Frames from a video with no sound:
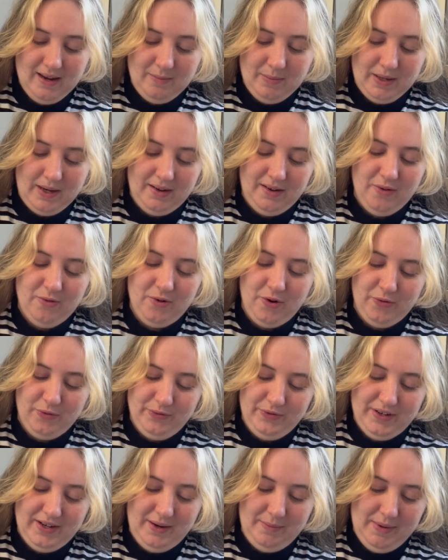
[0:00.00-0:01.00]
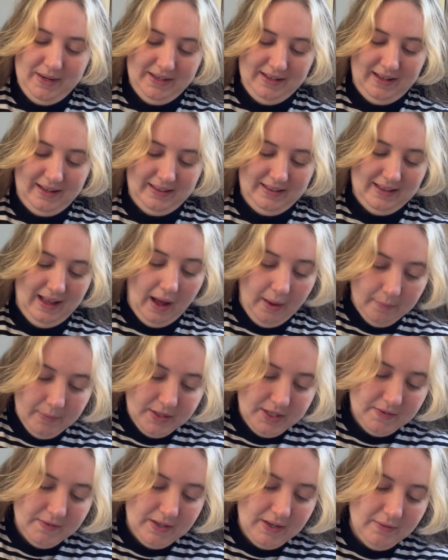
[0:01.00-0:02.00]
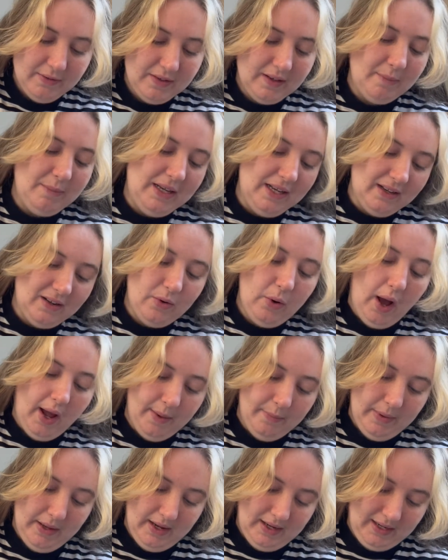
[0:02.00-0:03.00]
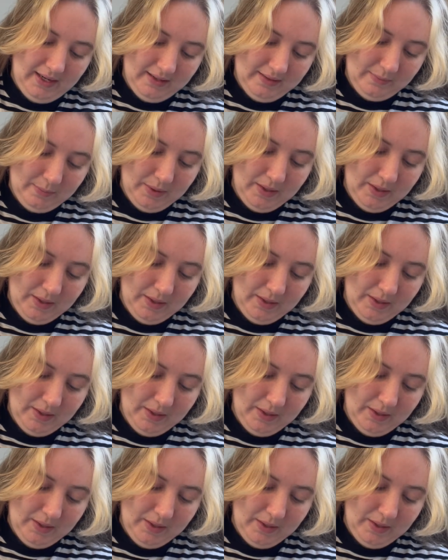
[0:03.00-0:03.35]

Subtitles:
but I don't know that I made like that much of a difference. I mean, quite a bit I guess, but